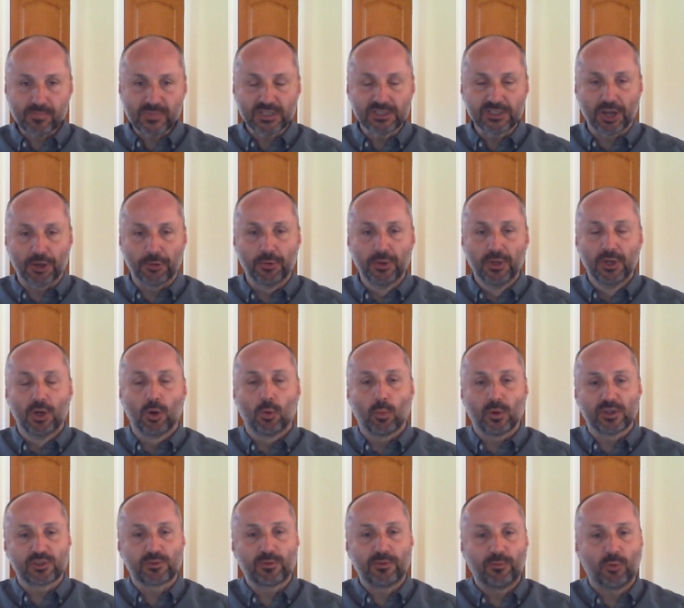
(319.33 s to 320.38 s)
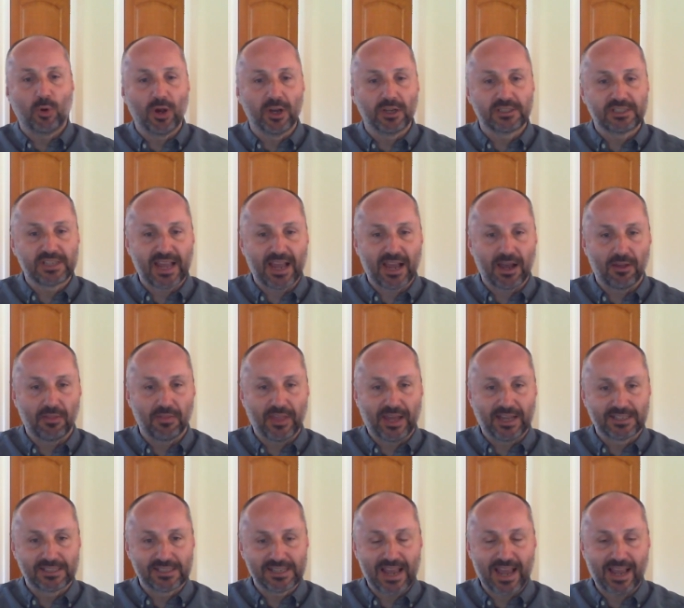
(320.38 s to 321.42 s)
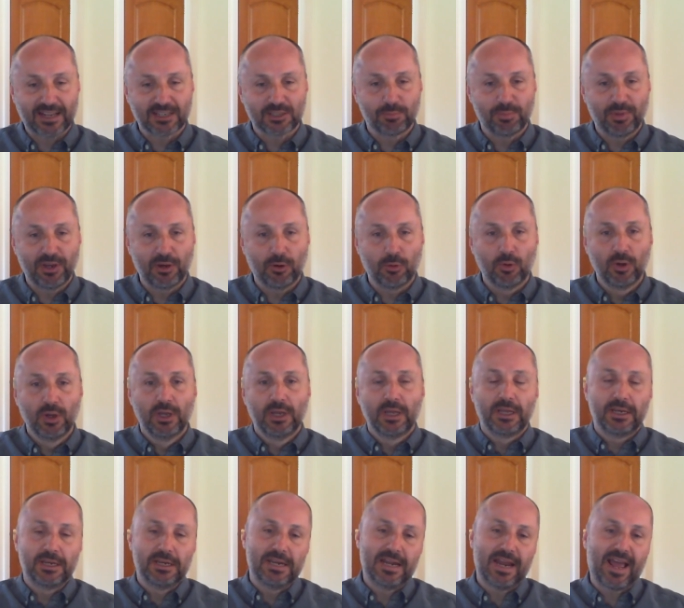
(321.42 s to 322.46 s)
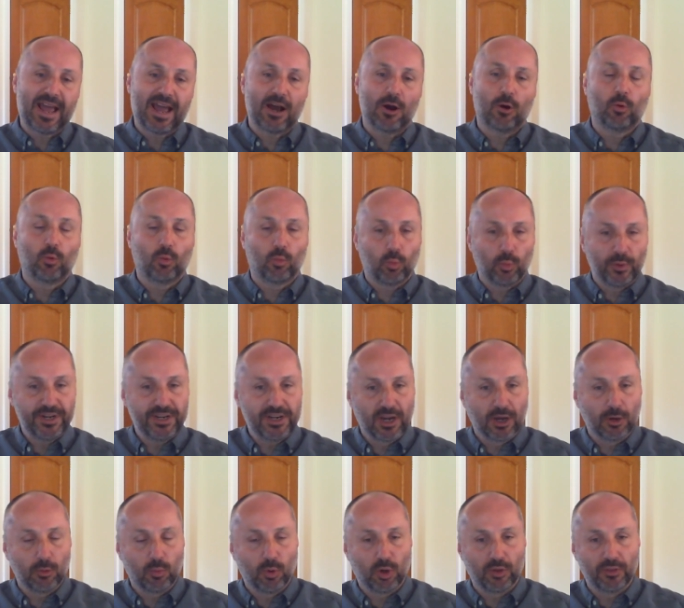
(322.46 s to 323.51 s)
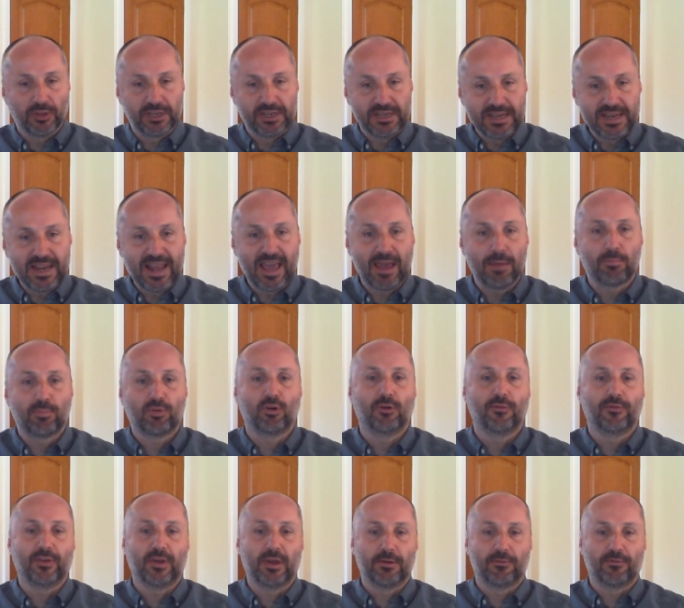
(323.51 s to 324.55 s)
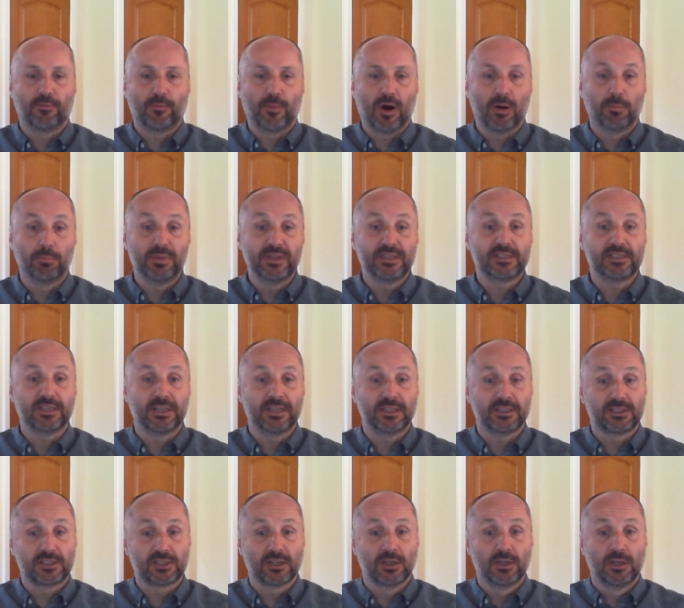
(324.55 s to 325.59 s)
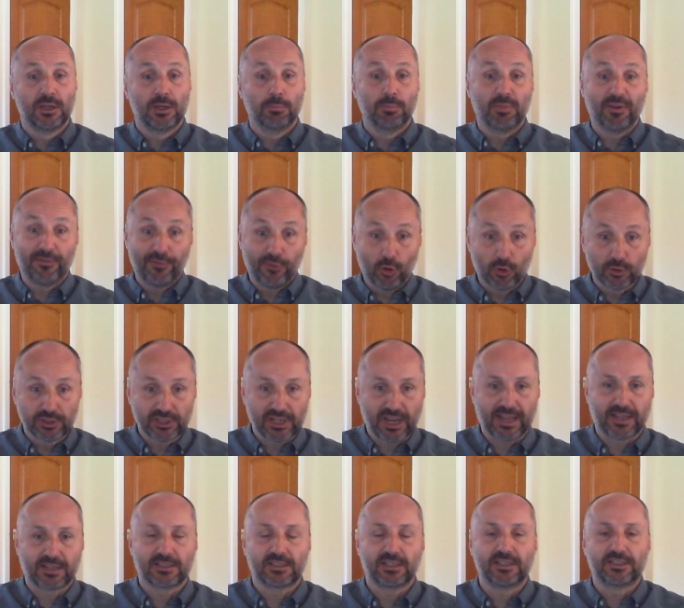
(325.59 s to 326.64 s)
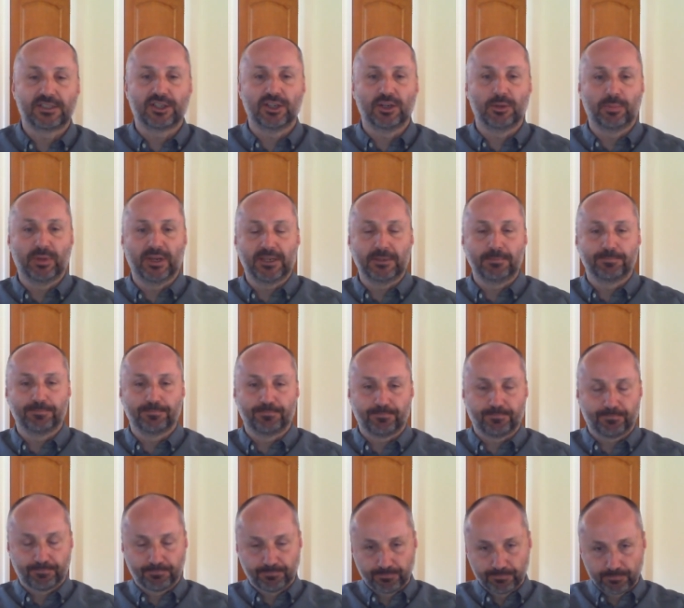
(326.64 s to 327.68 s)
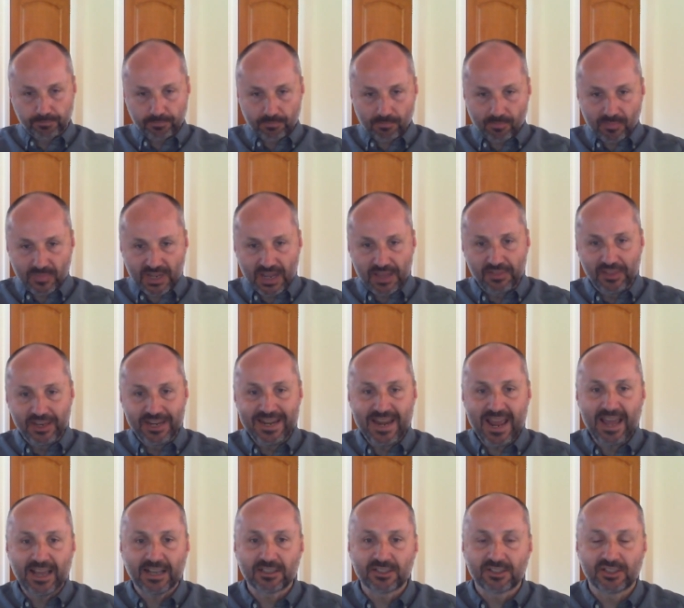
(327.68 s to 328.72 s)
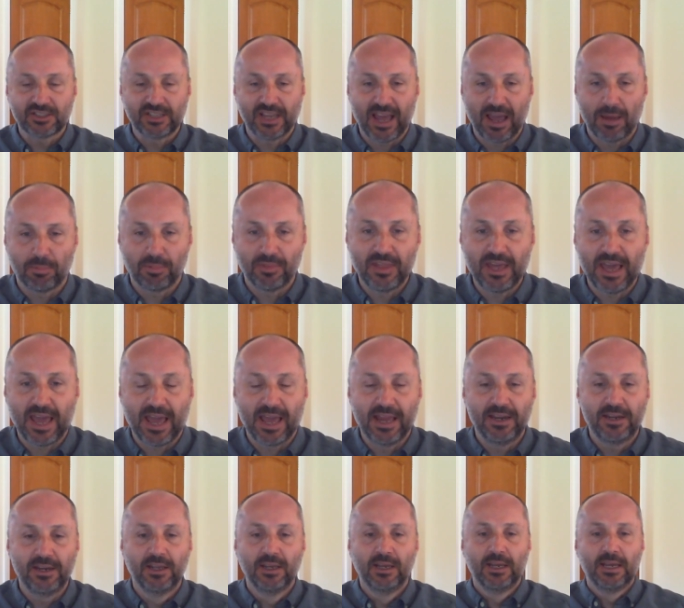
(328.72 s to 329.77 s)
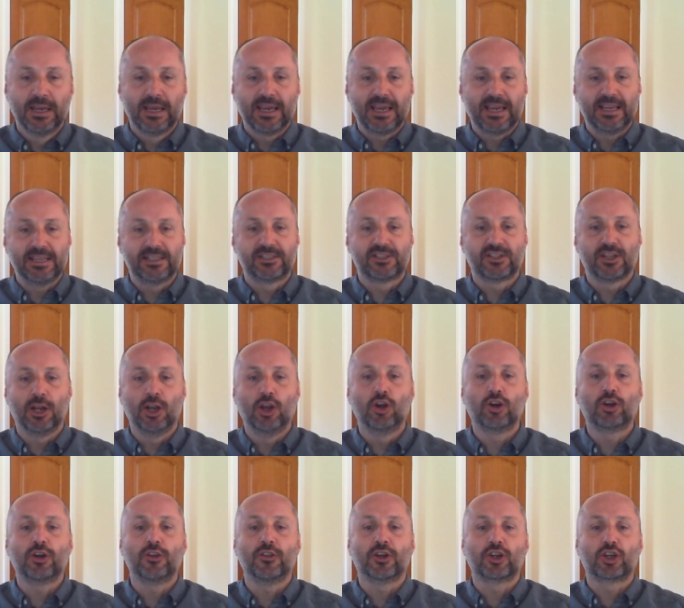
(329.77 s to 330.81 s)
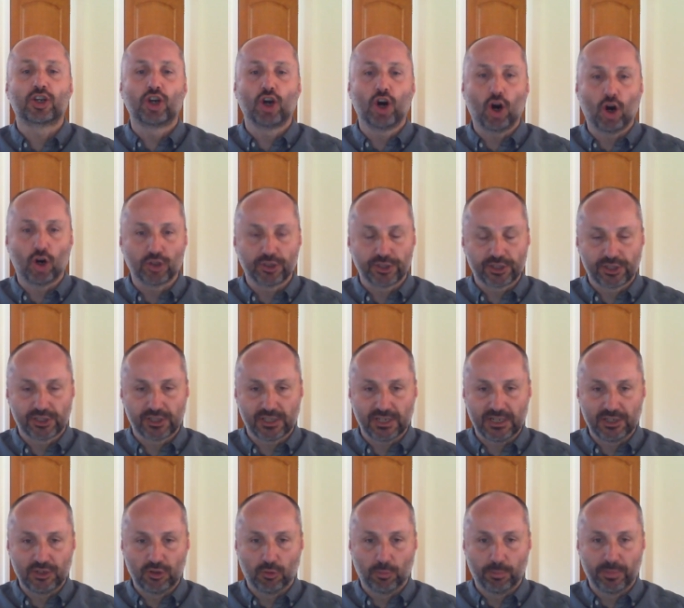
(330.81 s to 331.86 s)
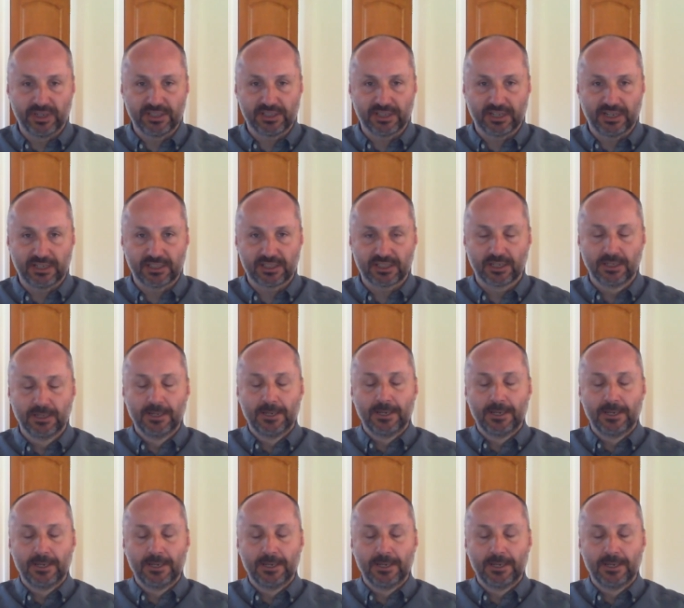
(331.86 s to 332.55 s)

So once we've worked out that tax bill, now we know what the net profit from our business before tax is going to be. And the next step then is to look at the costs in your business.